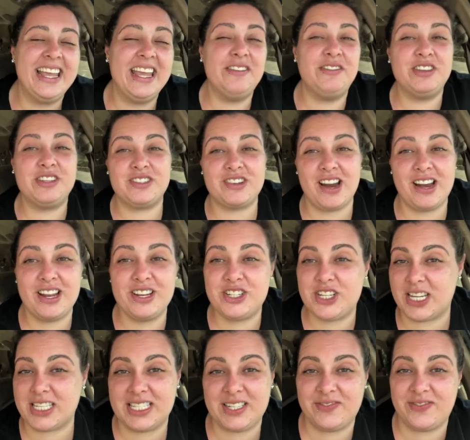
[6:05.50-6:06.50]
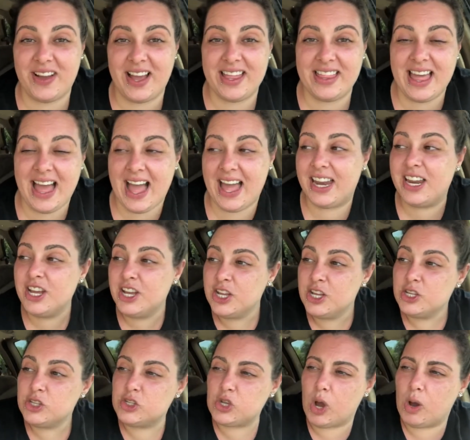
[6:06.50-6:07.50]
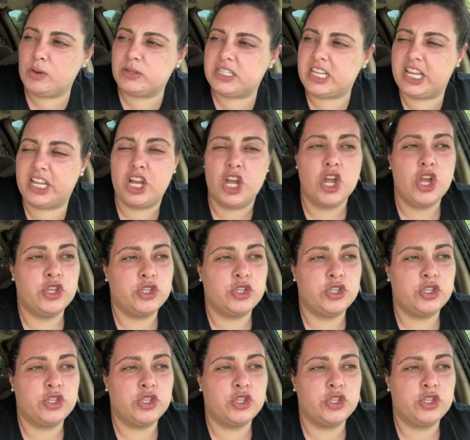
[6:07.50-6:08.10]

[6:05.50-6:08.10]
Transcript: even trying to justify that. So I was like,